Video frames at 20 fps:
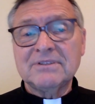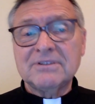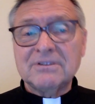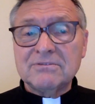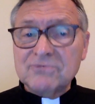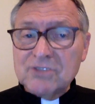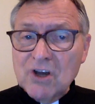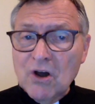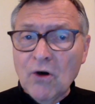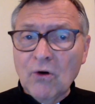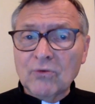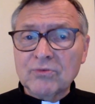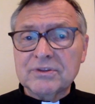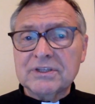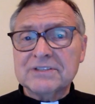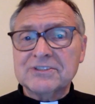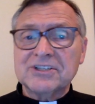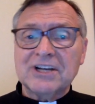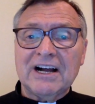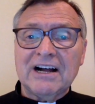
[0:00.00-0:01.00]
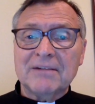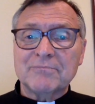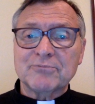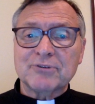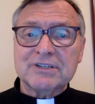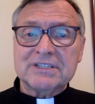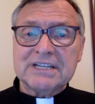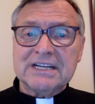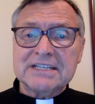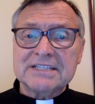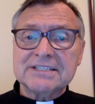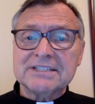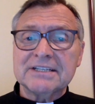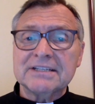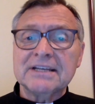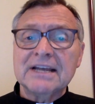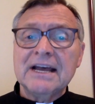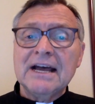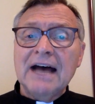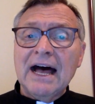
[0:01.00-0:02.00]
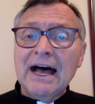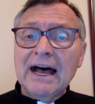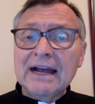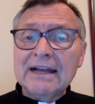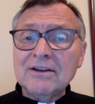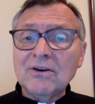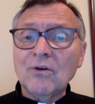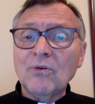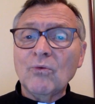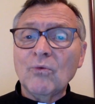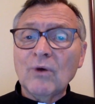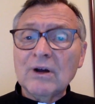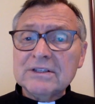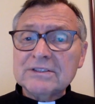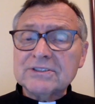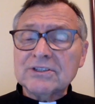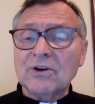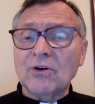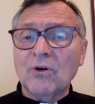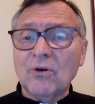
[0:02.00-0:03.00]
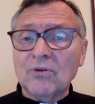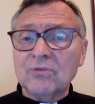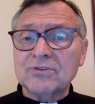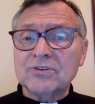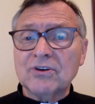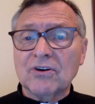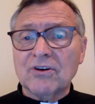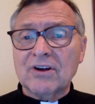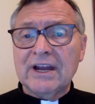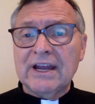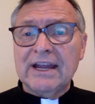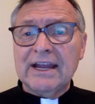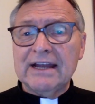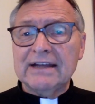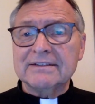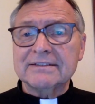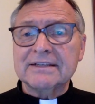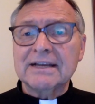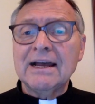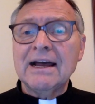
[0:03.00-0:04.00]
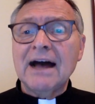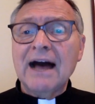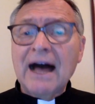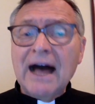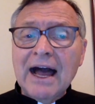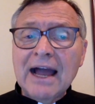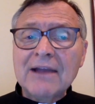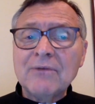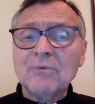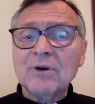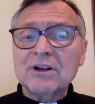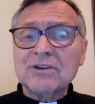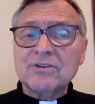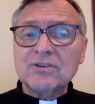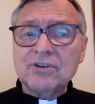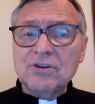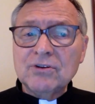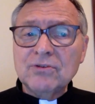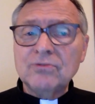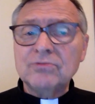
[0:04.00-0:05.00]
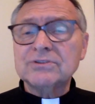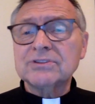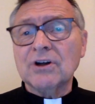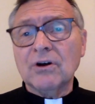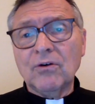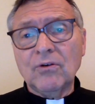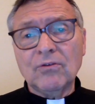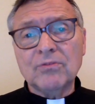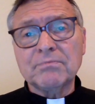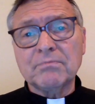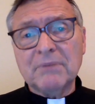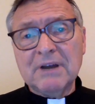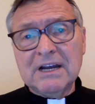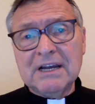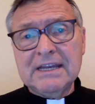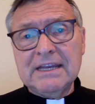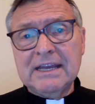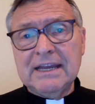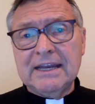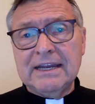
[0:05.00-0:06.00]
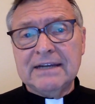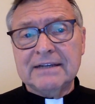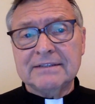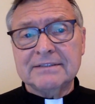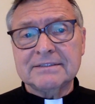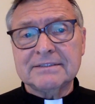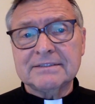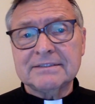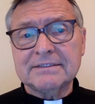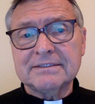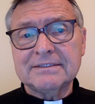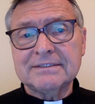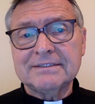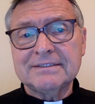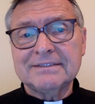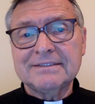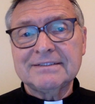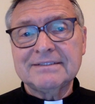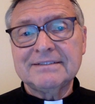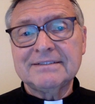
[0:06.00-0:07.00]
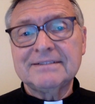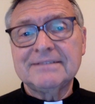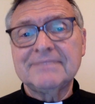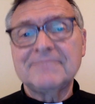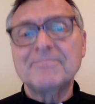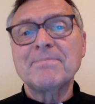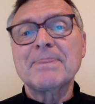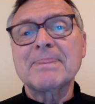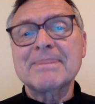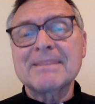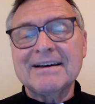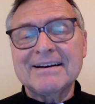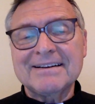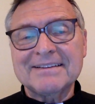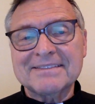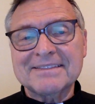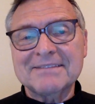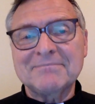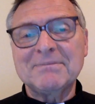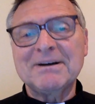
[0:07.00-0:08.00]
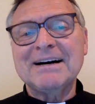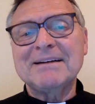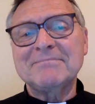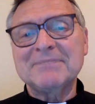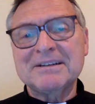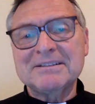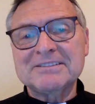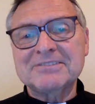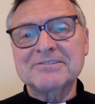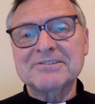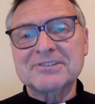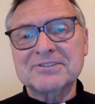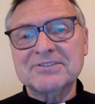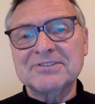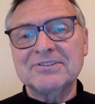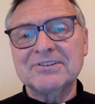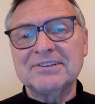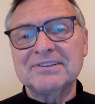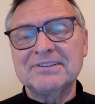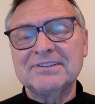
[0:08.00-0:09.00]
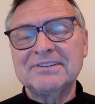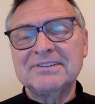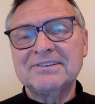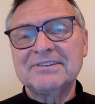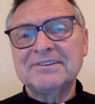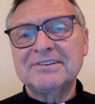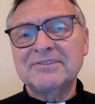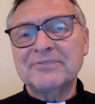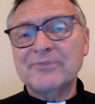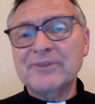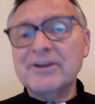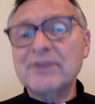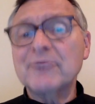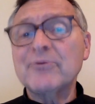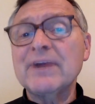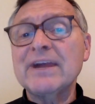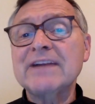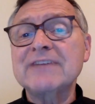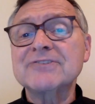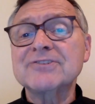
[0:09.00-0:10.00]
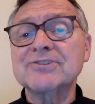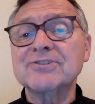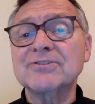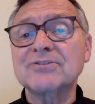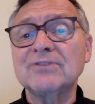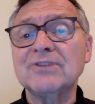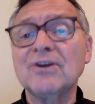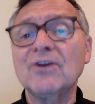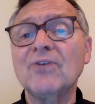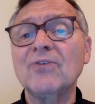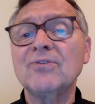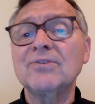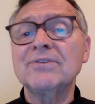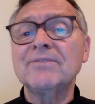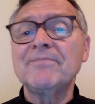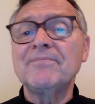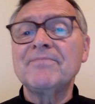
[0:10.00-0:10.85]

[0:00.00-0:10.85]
"No," the child protested, "I don't want to hold your hand. I want you to hold my hand." The mom understood, rearranged her load,